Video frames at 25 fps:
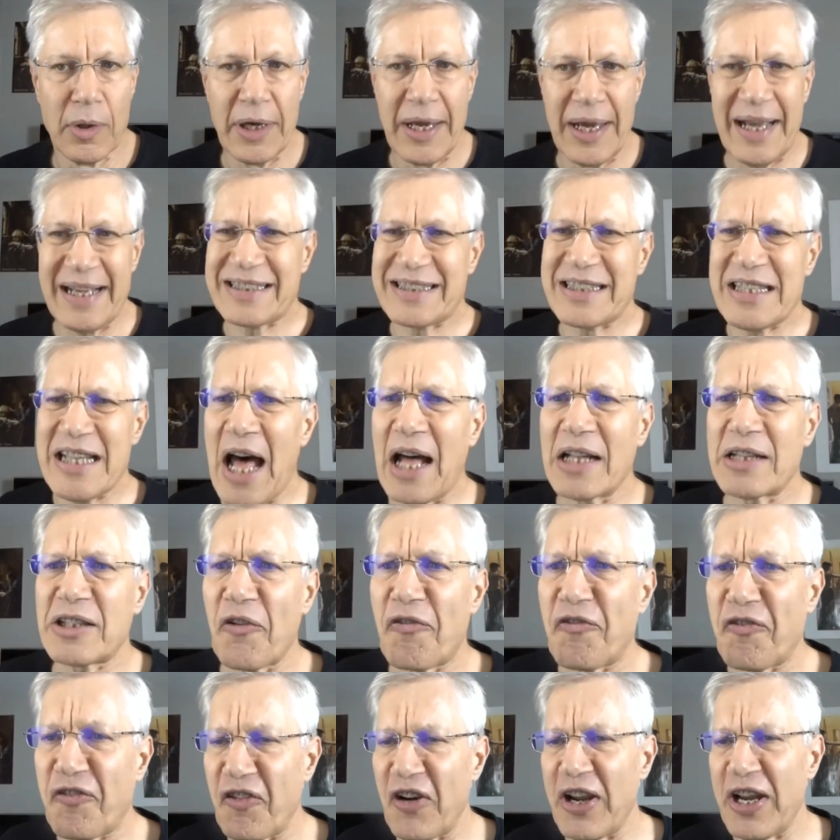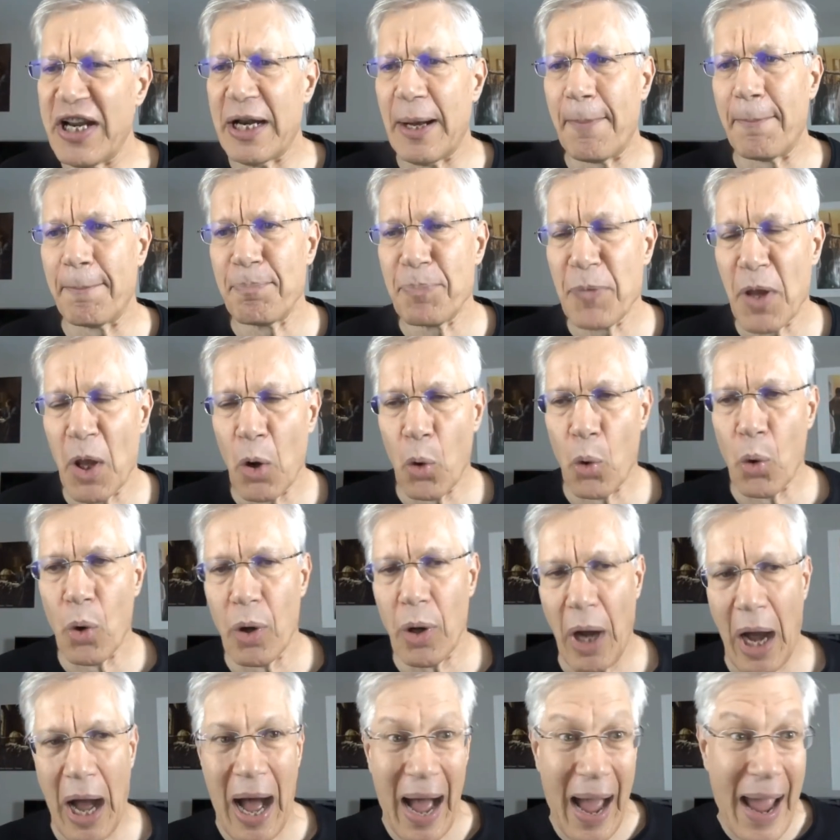It's not the freedom
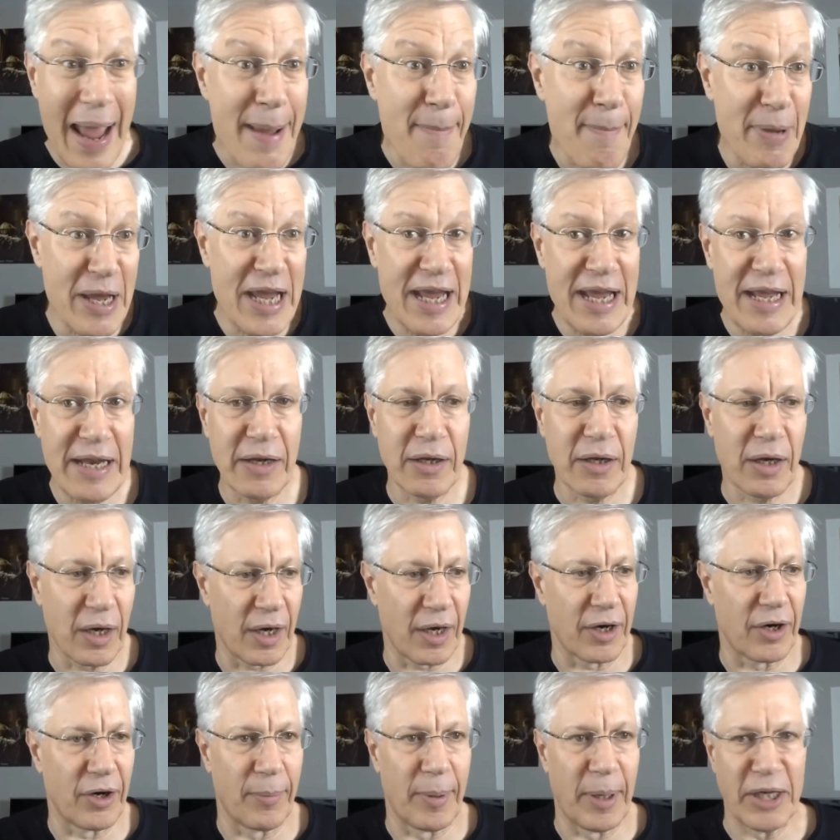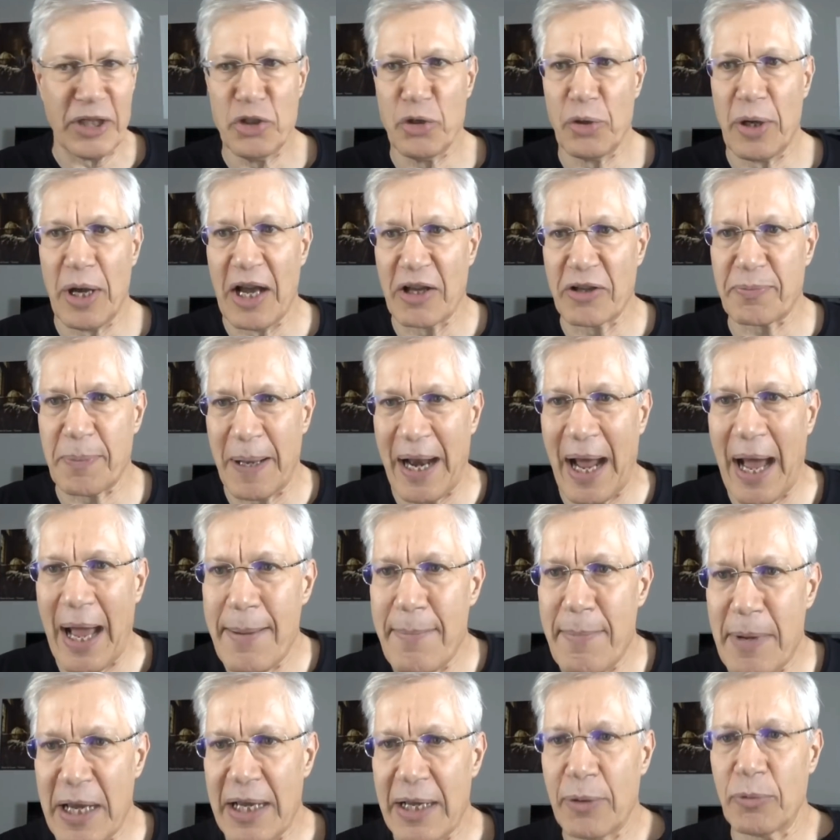I mean, I don't know about you guys, but
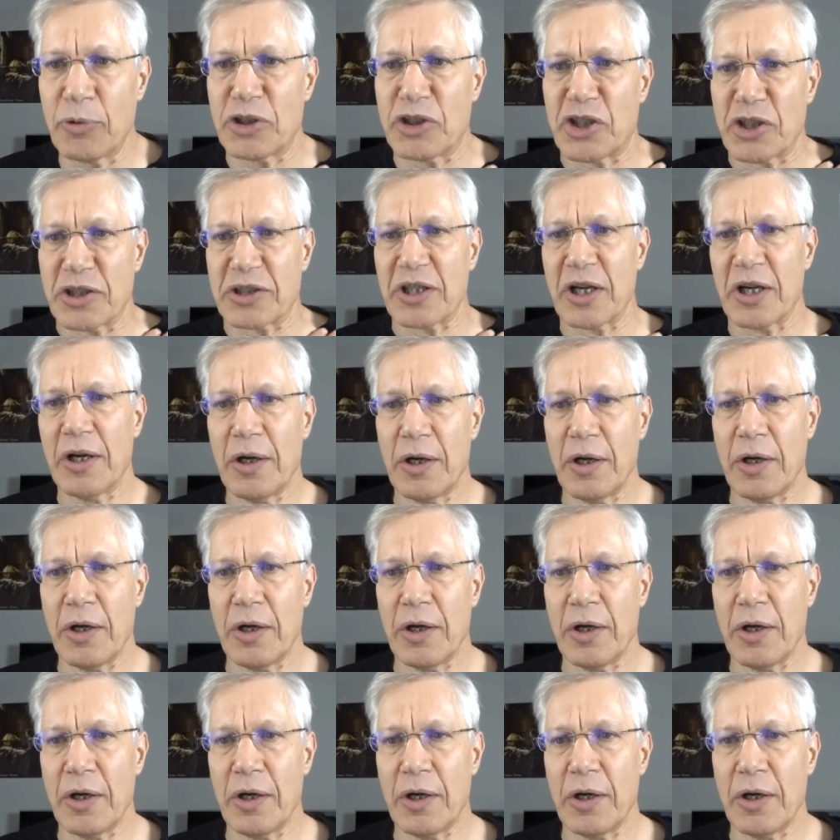I mean, which is